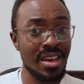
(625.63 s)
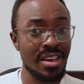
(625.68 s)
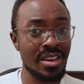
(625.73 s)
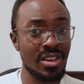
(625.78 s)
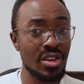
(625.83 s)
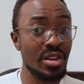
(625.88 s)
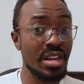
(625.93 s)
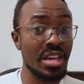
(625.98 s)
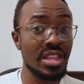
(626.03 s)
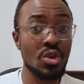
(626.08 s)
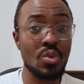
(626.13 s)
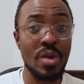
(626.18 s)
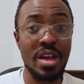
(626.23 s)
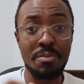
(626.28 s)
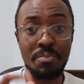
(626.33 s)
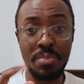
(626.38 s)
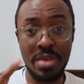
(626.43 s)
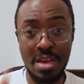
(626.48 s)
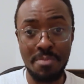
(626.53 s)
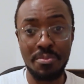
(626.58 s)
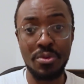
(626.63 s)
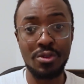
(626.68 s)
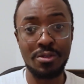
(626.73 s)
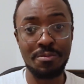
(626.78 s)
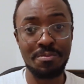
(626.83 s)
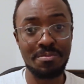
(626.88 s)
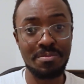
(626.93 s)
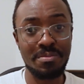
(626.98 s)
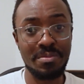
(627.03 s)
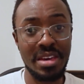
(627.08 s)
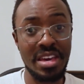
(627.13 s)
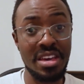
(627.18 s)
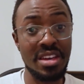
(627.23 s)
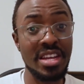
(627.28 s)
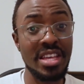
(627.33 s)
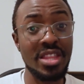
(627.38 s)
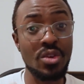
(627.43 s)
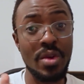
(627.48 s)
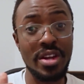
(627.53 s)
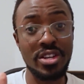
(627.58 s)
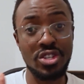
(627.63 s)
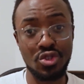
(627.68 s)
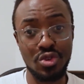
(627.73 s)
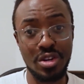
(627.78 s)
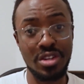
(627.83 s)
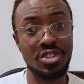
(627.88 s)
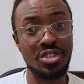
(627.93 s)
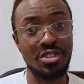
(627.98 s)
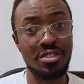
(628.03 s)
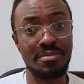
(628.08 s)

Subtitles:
You need the right people, and you need the right structure.